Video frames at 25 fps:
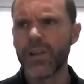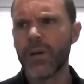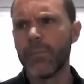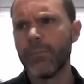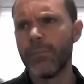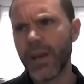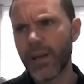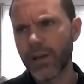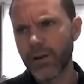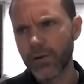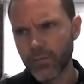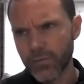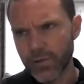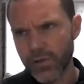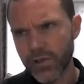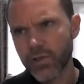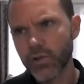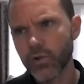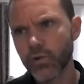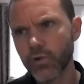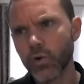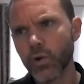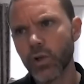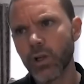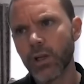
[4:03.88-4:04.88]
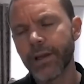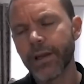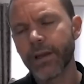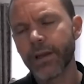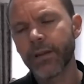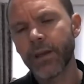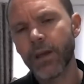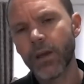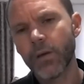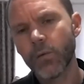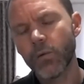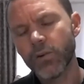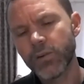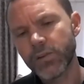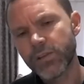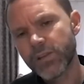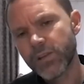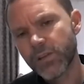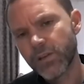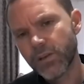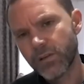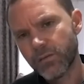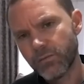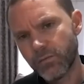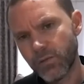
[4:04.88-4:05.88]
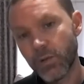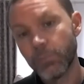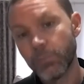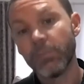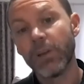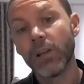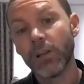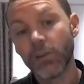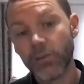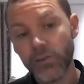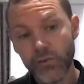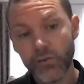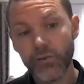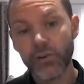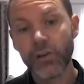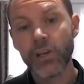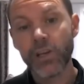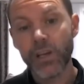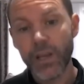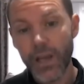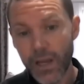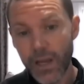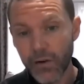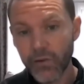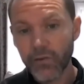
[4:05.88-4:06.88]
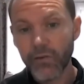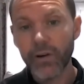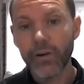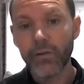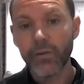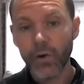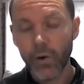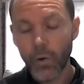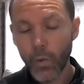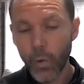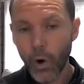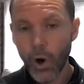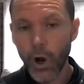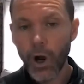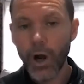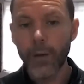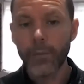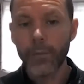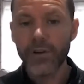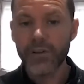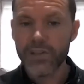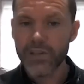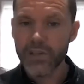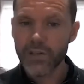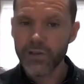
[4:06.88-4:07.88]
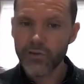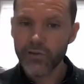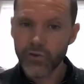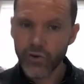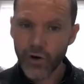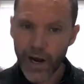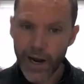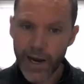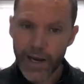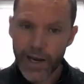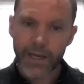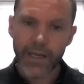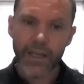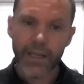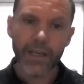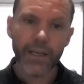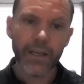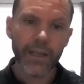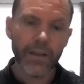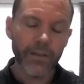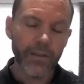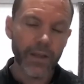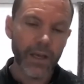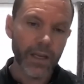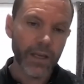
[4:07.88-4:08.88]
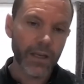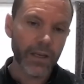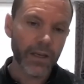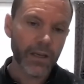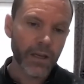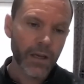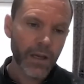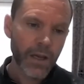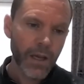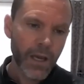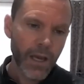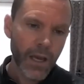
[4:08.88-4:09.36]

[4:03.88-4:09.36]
medical schooling, there was the military entry requirements and training, and then